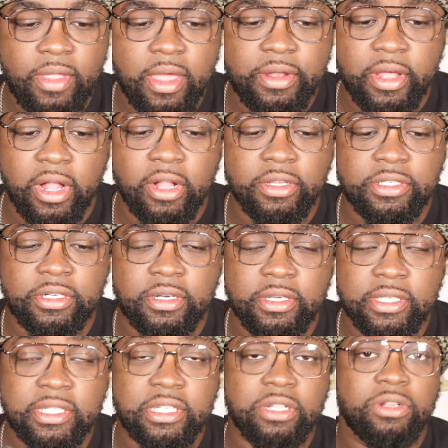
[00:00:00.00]
the holster.
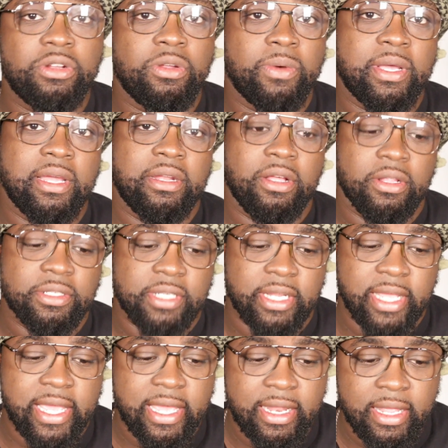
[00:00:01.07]
Still don't know what kind of holster
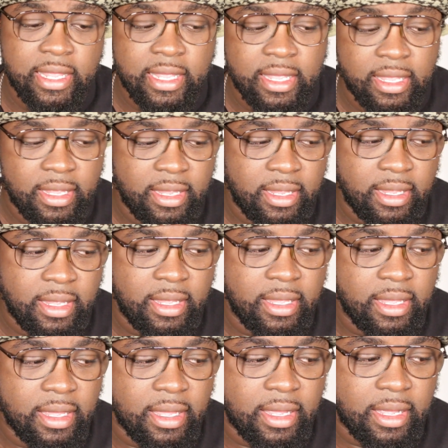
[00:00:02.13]
to get,
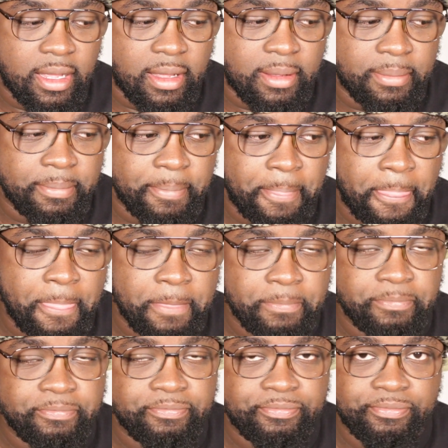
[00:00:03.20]

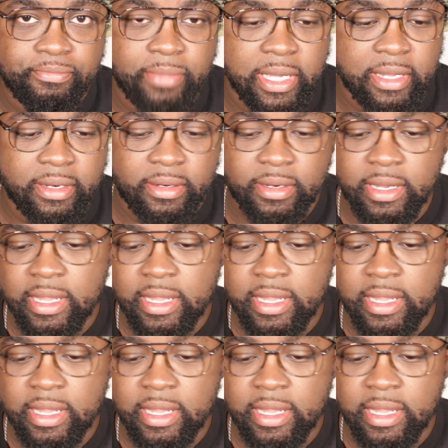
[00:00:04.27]
but